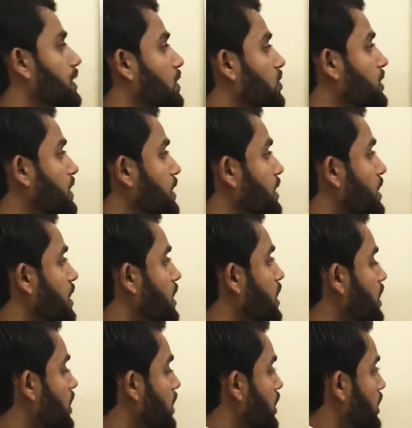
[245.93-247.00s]
Okay.
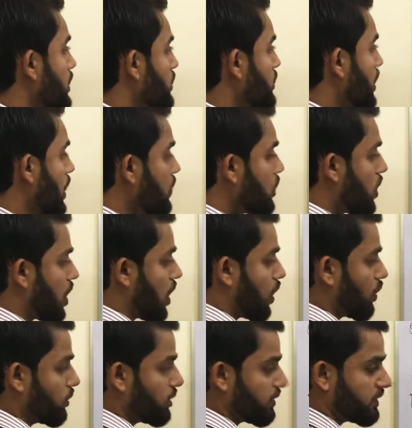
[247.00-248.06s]
Now
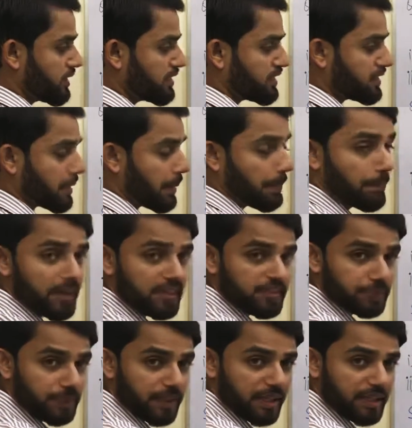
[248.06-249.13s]
out of this sample
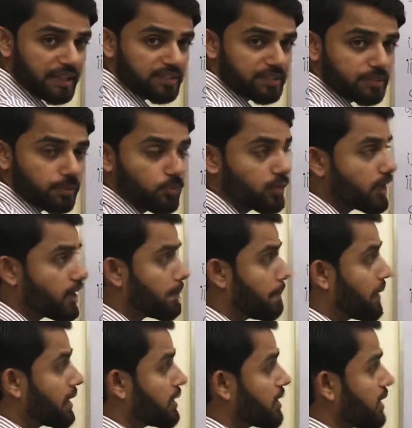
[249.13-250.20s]
space, we are
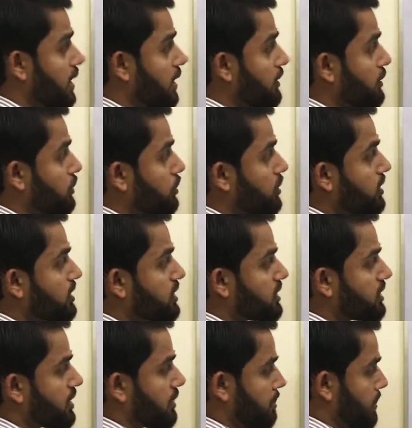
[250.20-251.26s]
picking a
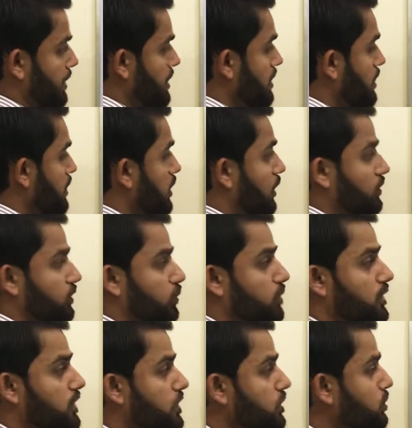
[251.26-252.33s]
2-digit number. So we
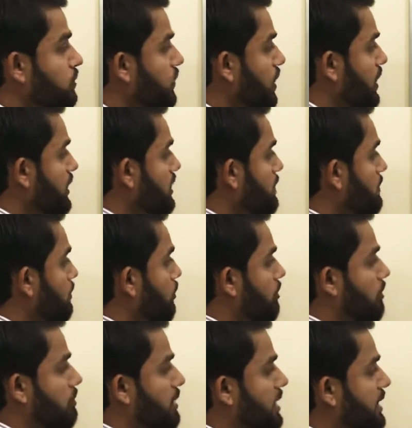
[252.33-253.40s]
need to find the
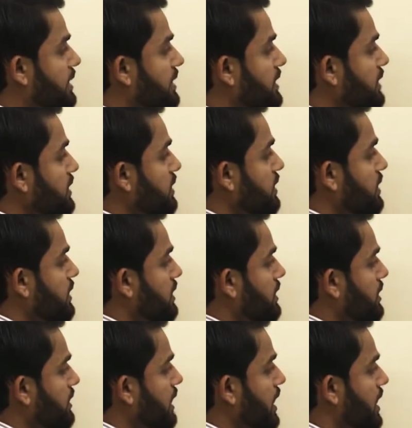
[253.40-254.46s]
probability
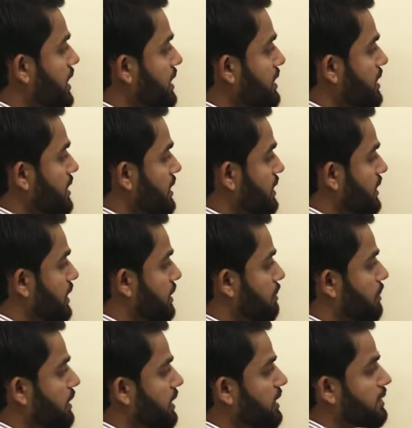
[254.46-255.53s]
that the
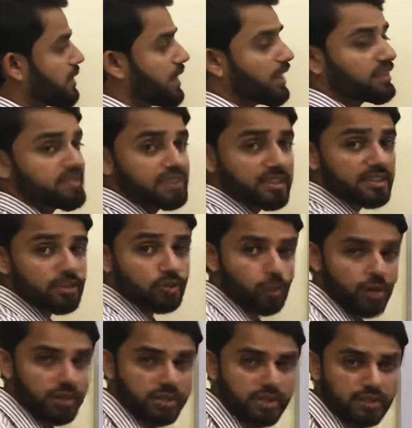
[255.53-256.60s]
number is less than
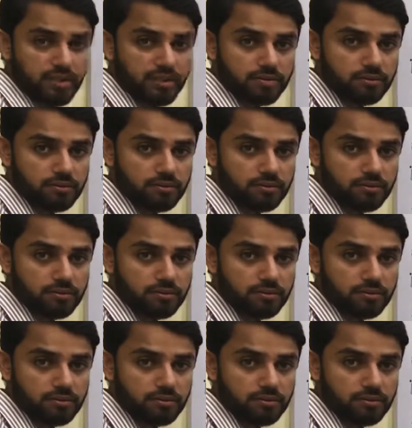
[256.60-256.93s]
20.